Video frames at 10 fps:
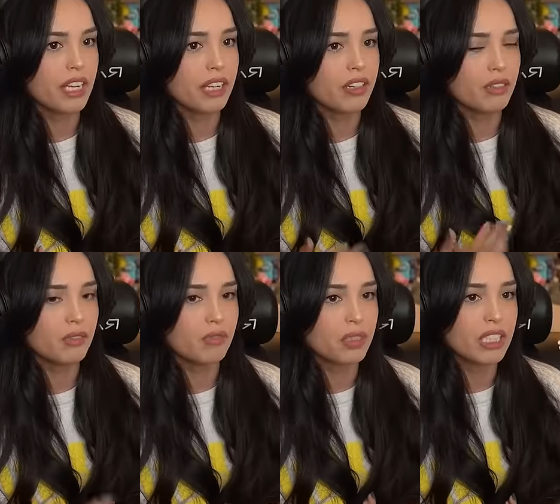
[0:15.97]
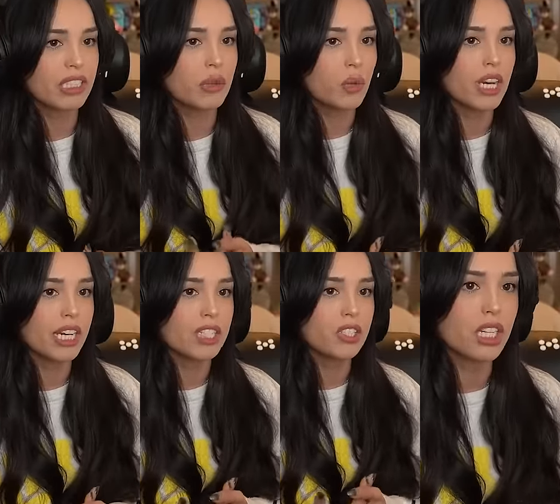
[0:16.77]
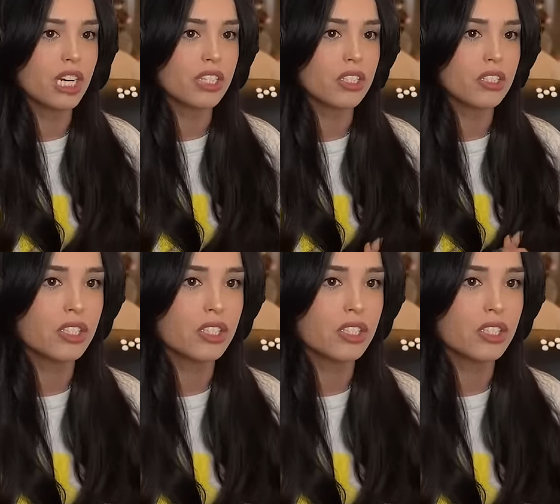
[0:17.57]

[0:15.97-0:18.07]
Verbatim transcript: it really was just